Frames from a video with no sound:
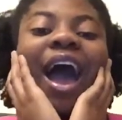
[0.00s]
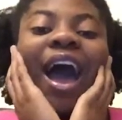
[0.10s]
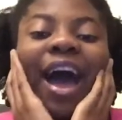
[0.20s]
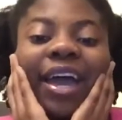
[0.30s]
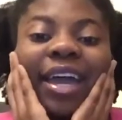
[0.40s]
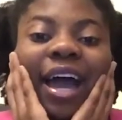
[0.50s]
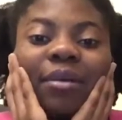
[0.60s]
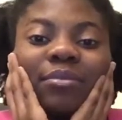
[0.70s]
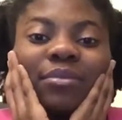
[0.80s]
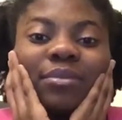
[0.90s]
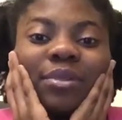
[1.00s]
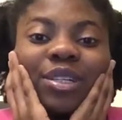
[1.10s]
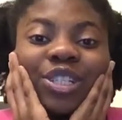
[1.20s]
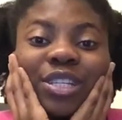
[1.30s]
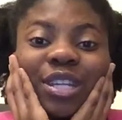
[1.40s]
I
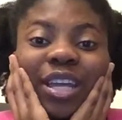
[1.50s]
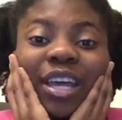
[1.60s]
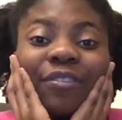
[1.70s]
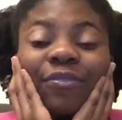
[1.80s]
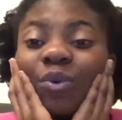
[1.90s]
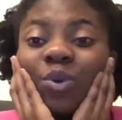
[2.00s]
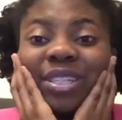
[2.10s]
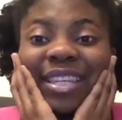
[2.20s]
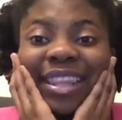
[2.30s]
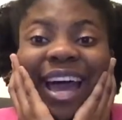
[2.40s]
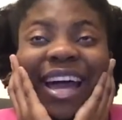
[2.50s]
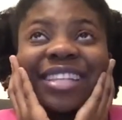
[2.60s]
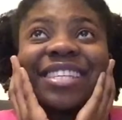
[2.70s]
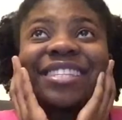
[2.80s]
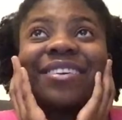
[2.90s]
am just looking forward to
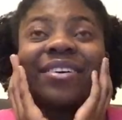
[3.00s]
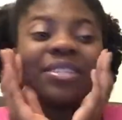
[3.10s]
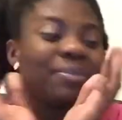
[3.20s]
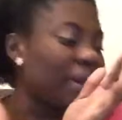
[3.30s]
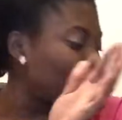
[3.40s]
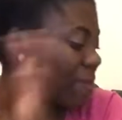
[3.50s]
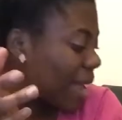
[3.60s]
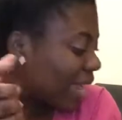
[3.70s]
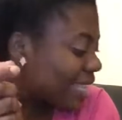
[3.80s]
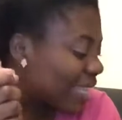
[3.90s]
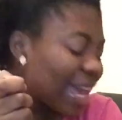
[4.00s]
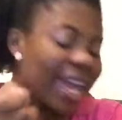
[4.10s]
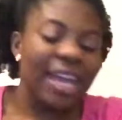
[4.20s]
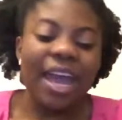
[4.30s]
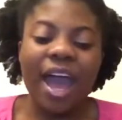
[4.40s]
that. It's going to be
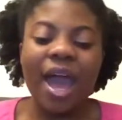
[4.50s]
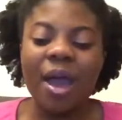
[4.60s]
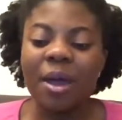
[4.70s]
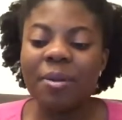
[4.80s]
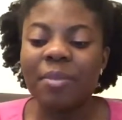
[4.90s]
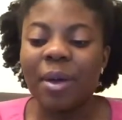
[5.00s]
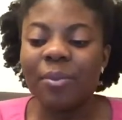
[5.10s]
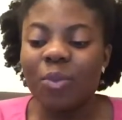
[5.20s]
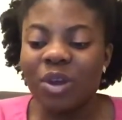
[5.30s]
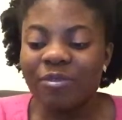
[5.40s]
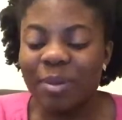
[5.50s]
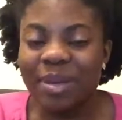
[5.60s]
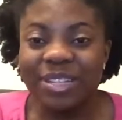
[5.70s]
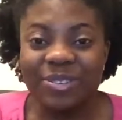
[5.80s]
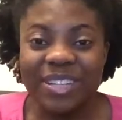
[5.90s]
amazing. One of my
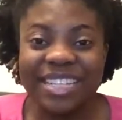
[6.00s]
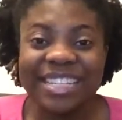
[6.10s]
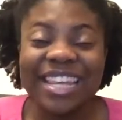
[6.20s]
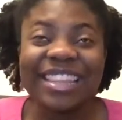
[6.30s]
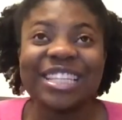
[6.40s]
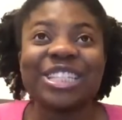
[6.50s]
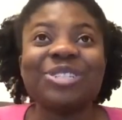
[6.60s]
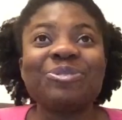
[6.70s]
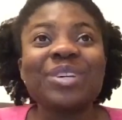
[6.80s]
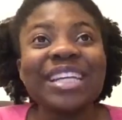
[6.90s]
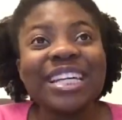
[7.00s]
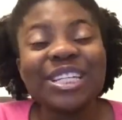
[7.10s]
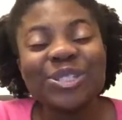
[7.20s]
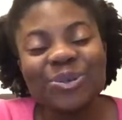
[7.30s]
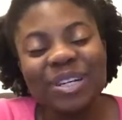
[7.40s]
beta readers said that she really
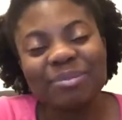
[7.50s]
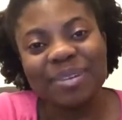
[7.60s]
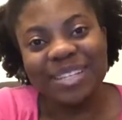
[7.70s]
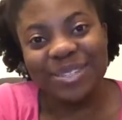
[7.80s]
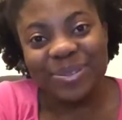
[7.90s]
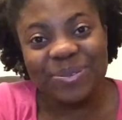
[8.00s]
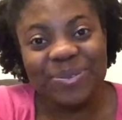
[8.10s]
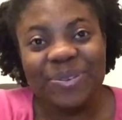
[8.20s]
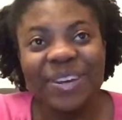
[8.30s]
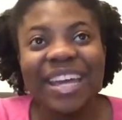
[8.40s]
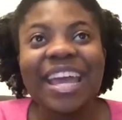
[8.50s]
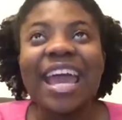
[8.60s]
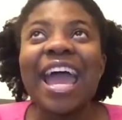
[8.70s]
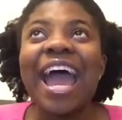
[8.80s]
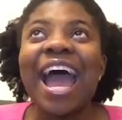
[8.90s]
enjoyed my story
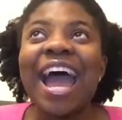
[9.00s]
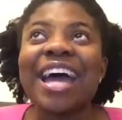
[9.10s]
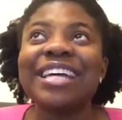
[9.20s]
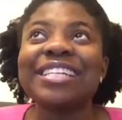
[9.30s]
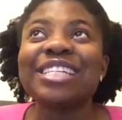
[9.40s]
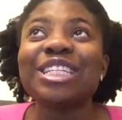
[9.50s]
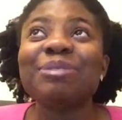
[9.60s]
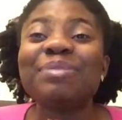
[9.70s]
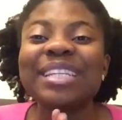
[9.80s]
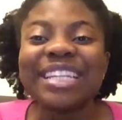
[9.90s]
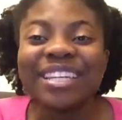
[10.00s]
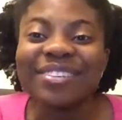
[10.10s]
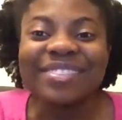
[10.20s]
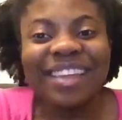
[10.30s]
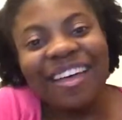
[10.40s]
and she
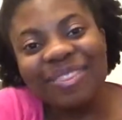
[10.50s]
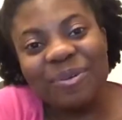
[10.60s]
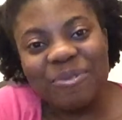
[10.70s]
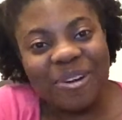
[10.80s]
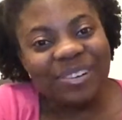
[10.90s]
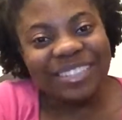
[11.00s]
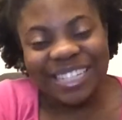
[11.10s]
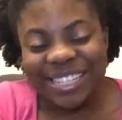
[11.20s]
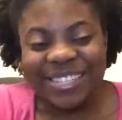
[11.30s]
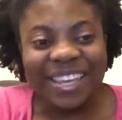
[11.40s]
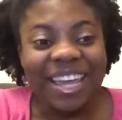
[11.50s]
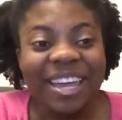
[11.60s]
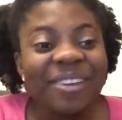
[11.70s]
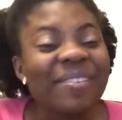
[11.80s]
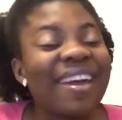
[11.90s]
believes that the world needs to
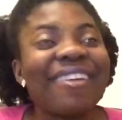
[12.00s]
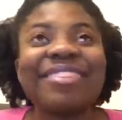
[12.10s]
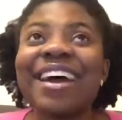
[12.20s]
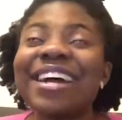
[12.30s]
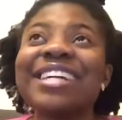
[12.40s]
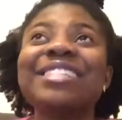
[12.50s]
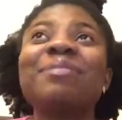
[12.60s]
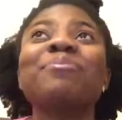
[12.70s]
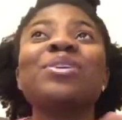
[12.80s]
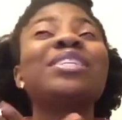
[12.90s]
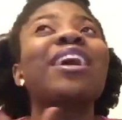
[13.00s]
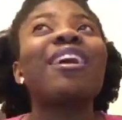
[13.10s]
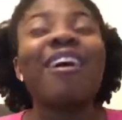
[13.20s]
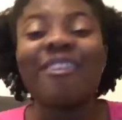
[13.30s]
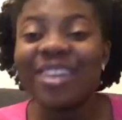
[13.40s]
hear it. That is the most
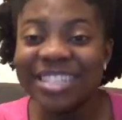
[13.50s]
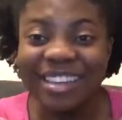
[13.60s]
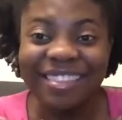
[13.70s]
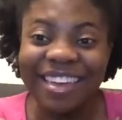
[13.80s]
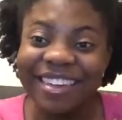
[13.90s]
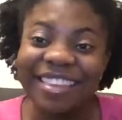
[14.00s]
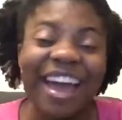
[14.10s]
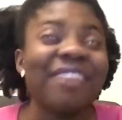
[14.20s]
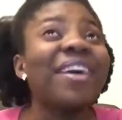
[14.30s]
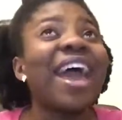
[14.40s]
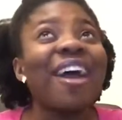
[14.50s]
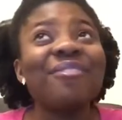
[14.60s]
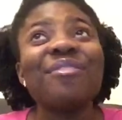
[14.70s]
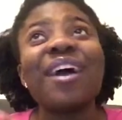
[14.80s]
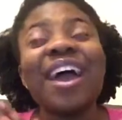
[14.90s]
encouraging thing that
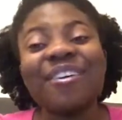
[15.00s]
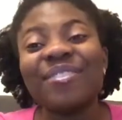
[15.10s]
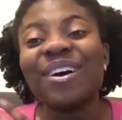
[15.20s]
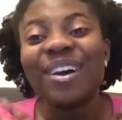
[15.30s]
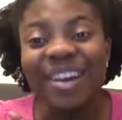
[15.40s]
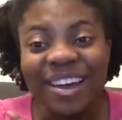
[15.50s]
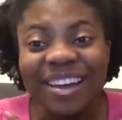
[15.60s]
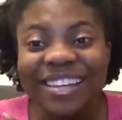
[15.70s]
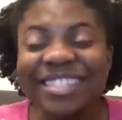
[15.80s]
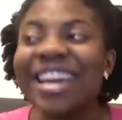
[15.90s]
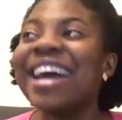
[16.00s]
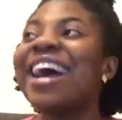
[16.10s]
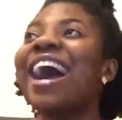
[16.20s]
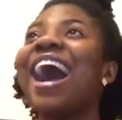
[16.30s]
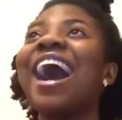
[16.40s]
I've ever heard.
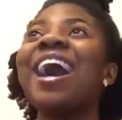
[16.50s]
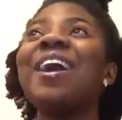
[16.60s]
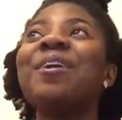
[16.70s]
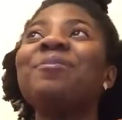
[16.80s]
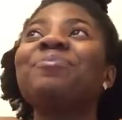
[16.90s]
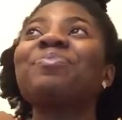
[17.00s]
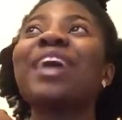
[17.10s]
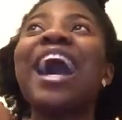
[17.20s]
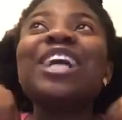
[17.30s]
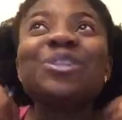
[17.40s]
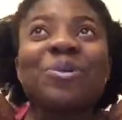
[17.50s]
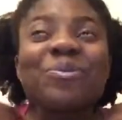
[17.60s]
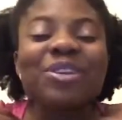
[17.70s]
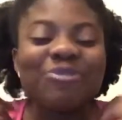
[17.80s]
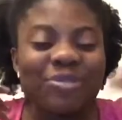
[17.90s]
I
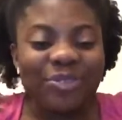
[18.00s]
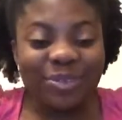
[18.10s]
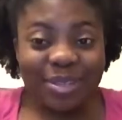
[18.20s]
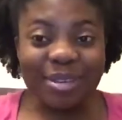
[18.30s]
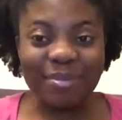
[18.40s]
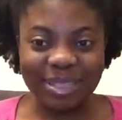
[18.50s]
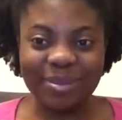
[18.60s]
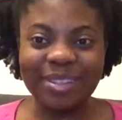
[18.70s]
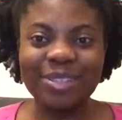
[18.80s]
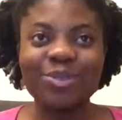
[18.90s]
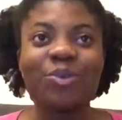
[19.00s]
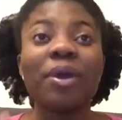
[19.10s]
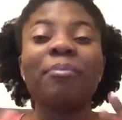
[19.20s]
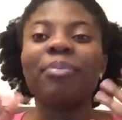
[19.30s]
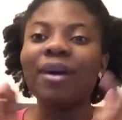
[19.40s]
don't want to reveal too much about the
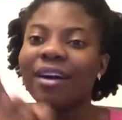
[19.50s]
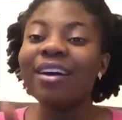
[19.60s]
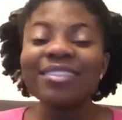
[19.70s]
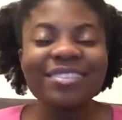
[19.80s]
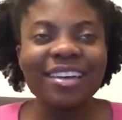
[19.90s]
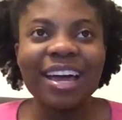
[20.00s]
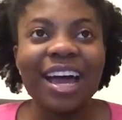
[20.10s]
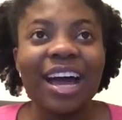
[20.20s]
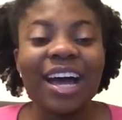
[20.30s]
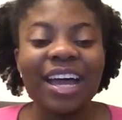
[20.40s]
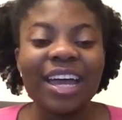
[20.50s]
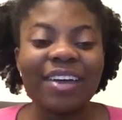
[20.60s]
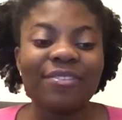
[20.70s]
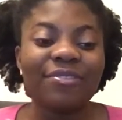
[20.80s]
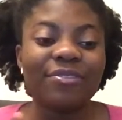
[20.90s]
story, but I
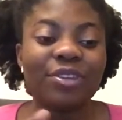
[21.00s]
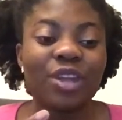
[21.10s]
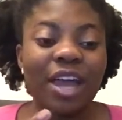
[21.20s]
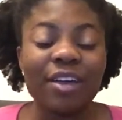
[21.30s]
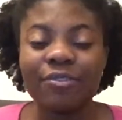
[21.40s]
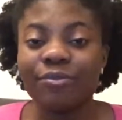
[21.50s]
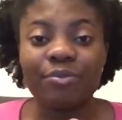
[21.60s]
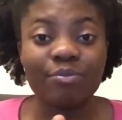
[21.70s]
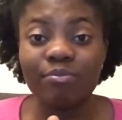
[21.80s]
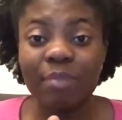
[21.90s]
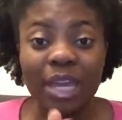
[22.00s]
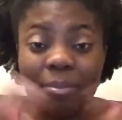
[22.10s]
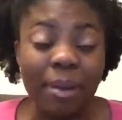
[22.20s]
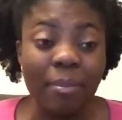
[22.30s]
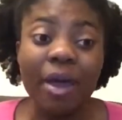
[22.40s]
have
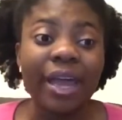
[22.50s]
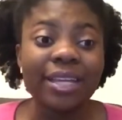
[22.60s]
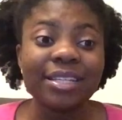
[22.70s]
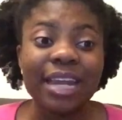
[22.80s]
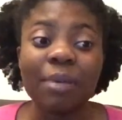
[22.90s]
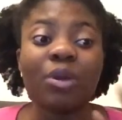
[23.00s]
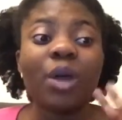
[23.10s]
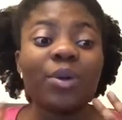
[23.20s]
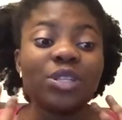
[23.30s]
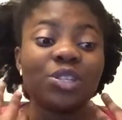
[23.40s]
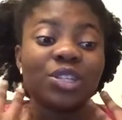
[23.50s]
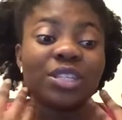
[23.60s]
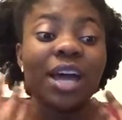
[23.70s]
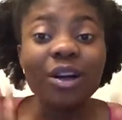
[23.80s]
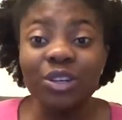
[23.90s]
made up my mind that I'm going to
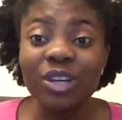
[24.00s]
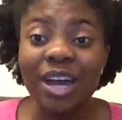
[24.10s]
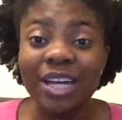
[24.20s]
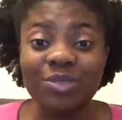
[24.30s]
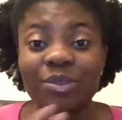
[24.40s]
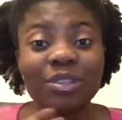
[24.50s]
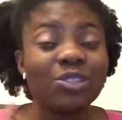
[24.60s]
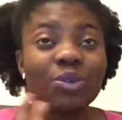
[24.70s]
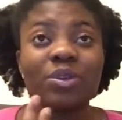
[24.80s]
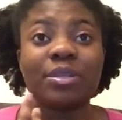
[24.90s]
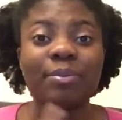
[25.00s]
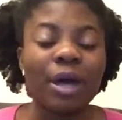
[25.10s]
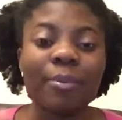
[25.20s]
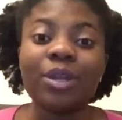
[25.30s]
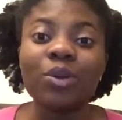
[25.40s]
tell you guys what the story is
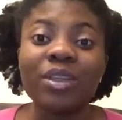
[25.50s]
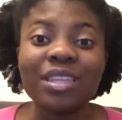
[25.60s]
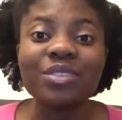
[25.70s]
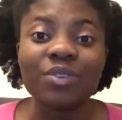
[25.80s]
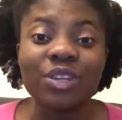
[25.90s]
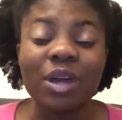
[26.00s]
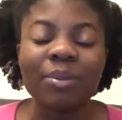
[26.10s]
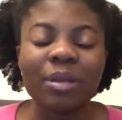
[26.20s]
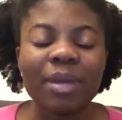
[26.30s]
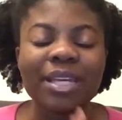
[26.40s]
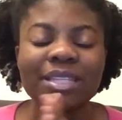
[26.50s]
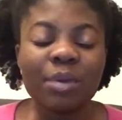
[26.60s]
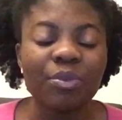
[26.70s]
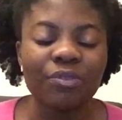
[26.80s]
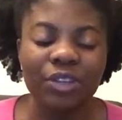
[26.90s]
about, but not in this video. I'm going to make a
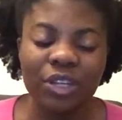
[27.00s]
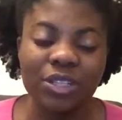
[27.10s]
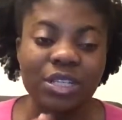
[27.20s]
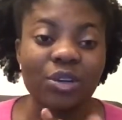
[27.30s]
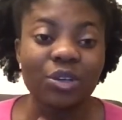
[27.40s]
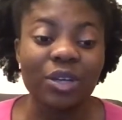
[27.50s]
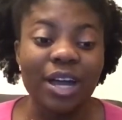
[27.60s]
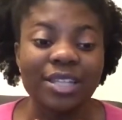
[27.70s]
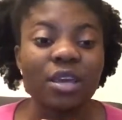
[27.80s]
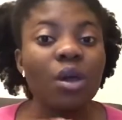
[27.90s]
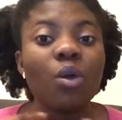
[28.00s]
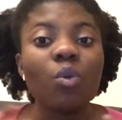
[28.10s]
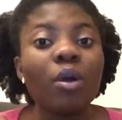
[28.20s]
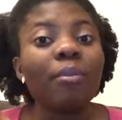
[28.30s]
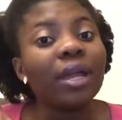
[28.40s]
separate video to tell you guys
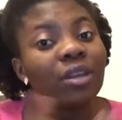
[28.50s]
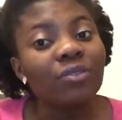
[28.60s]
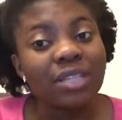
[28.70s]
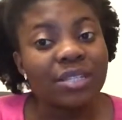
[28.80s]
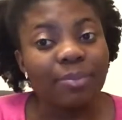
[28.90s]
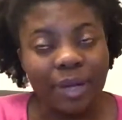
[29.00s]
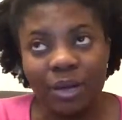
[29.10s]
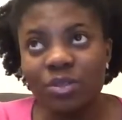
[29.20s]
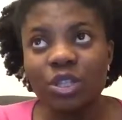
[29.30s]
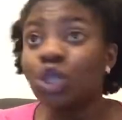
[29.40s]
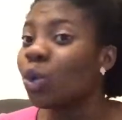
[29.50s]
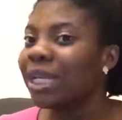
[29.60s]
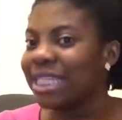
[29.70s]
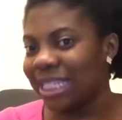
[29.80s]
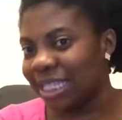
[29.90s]
what my novel is about,
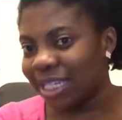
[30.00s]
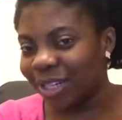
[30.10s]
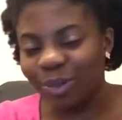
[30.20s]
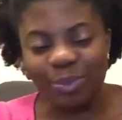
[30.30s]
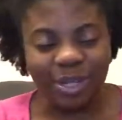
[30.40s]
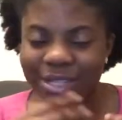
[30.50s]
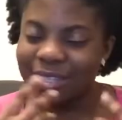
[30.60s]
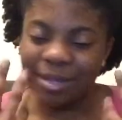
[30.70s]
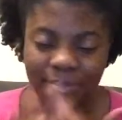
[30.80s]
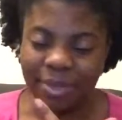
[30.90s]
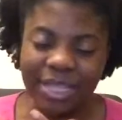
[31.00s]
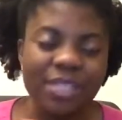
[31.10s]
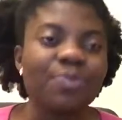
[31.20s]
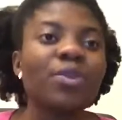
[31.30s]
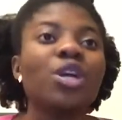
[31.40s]
not in detail but some
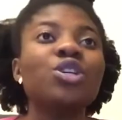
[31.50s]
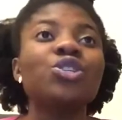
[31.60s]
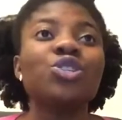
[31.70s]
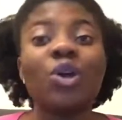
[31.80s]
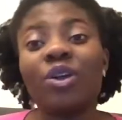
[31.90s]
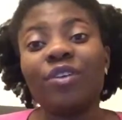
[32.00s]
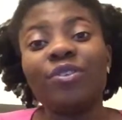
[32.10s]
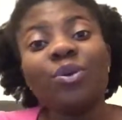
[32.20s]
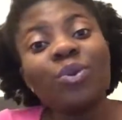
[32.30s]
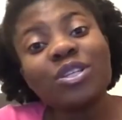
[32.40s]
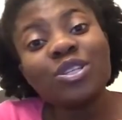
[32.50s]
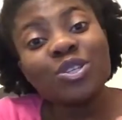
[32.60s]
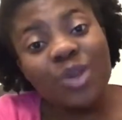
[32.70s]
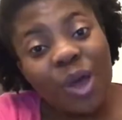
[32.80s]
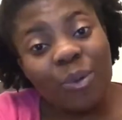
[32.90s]
bits. So if you want to
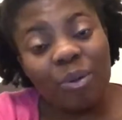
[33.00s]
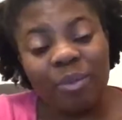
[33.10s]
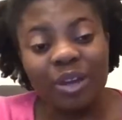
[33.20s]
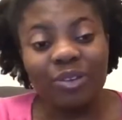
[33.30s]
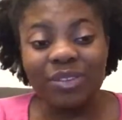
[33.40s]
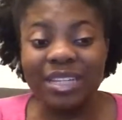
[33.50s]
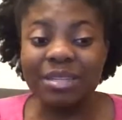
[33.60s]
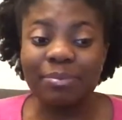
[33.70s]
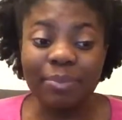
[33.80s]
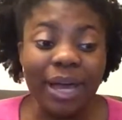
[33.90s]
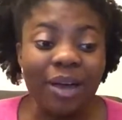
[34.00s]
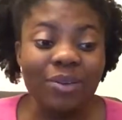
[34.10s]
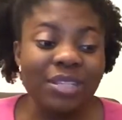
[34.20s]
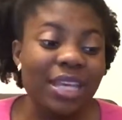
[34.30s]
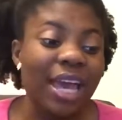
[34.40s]
know what my novel is
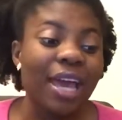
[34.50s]
about,